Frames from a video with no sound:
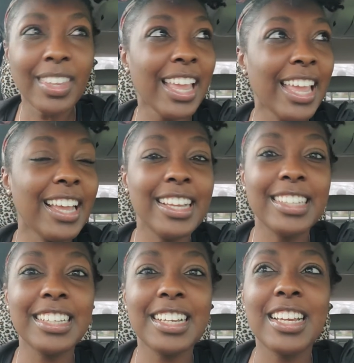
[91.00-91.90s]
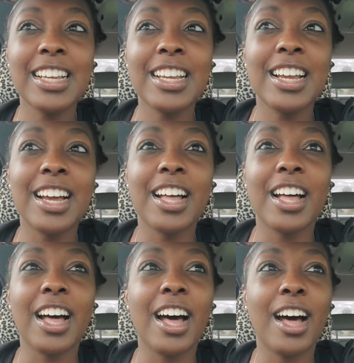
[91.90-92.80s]
And
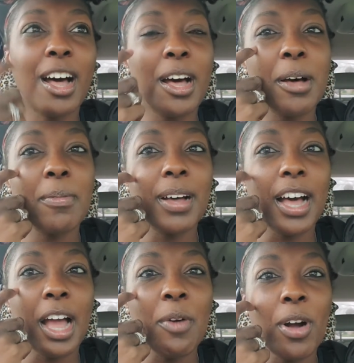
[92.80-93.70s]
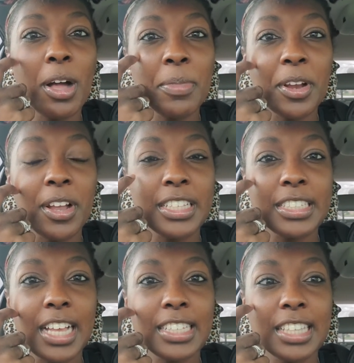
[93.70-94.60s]
um, I walk up there and this
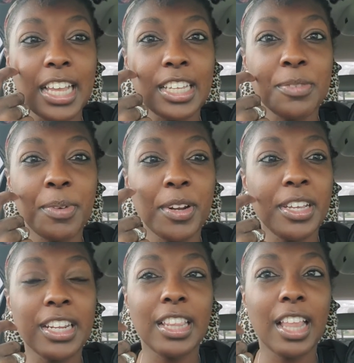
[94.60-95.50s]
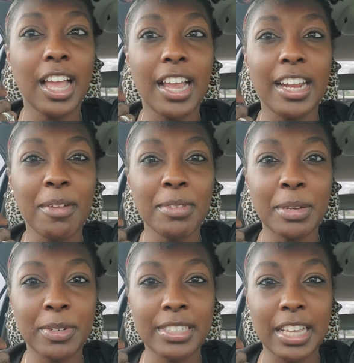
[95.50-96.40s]
guy's like, you better get in line, I'm
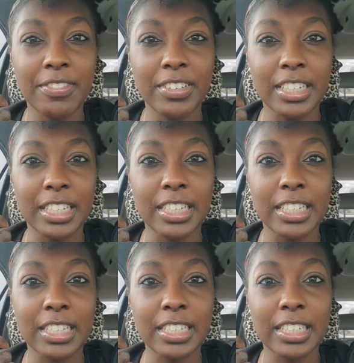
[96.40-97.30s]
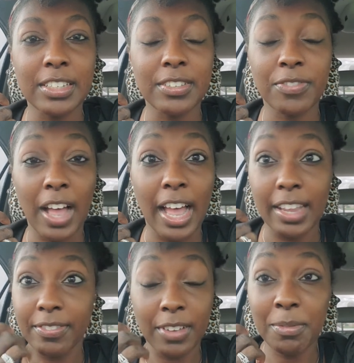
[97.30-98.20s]
number
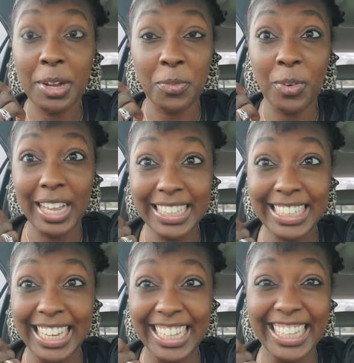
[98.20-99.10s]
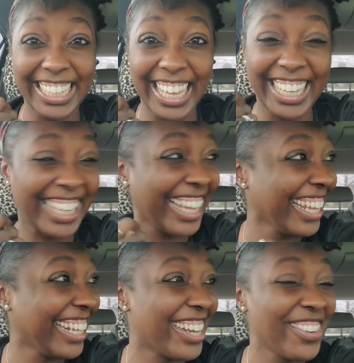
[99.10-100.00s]
seventy-five. I'm like, what?
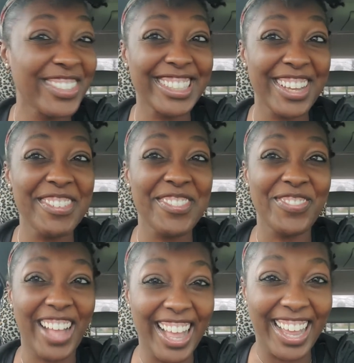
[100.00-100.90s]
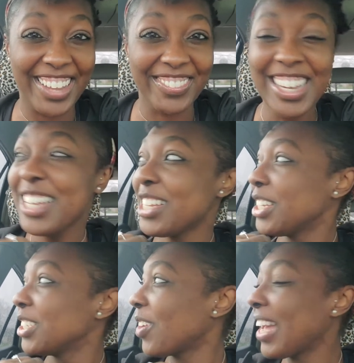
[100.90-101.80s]
Like number seventy-five?
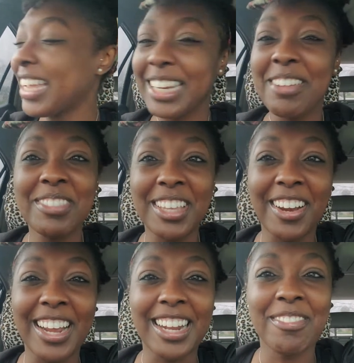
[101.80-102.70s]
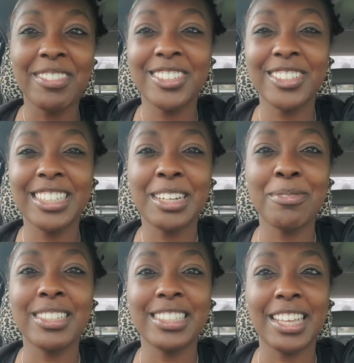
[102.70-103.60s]
So I get up there and I'm literally
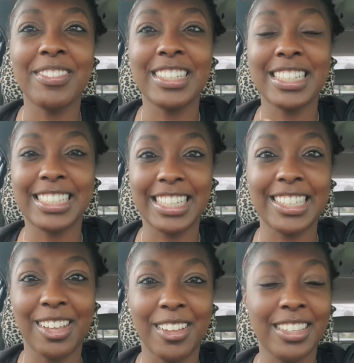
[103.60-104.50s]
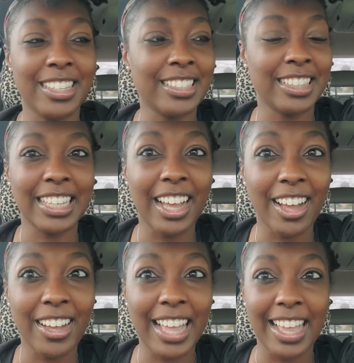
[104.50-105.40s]
number seventy-six on this long